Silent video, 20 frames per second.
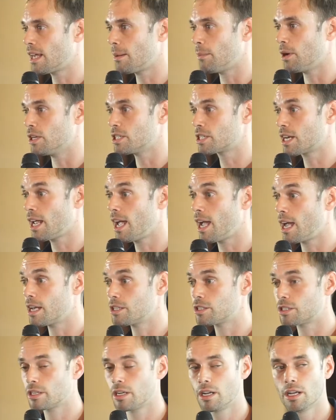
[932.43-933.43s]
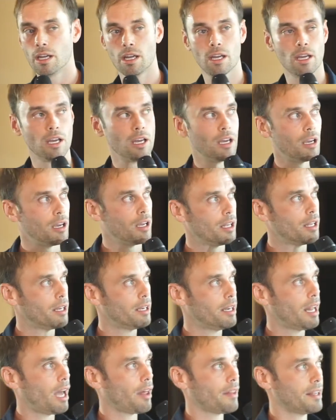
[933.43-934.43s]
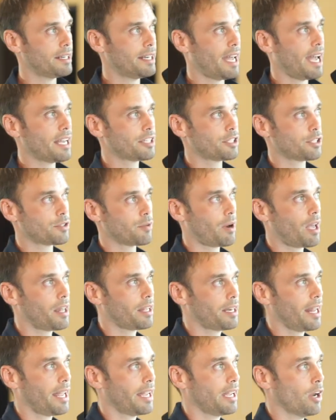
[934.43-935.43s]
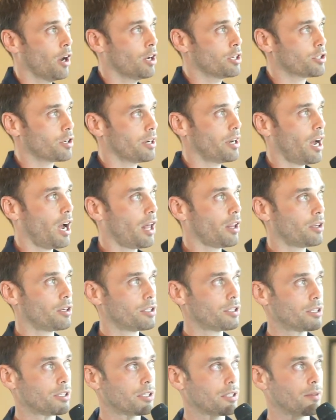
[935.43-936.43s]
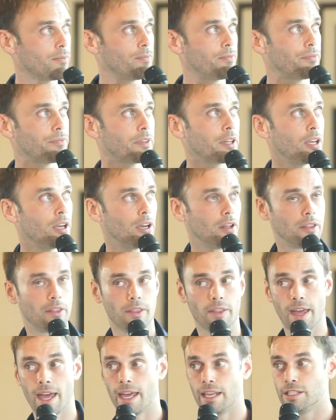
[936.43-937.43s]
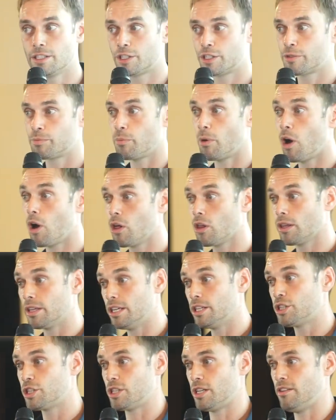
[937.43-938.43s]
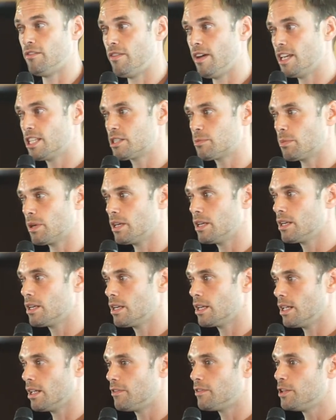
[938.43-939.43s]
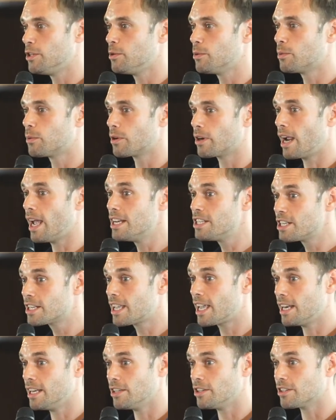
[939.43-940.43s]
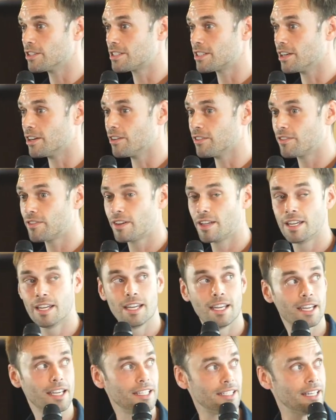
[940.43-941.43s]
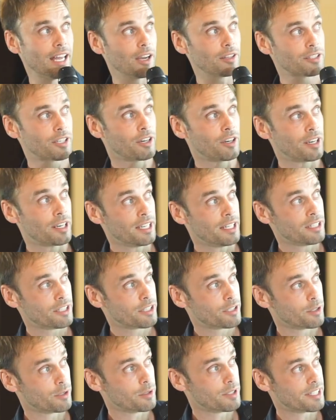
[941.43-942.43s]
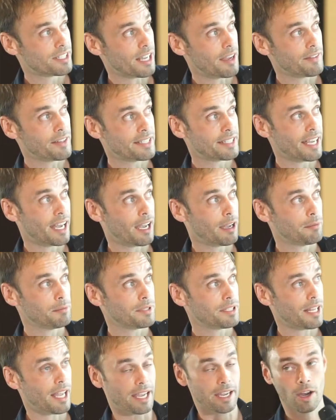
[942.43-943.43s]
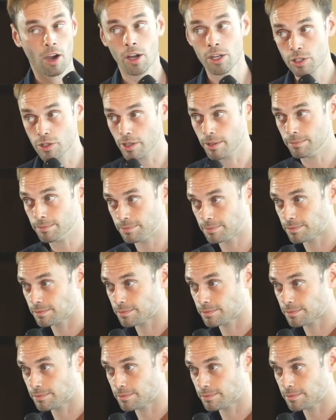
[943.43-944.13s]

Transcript: that much cash. Now that Dash has rallied to $800, that smallish investment, if you were educating yourself, is now turned into seven times 800.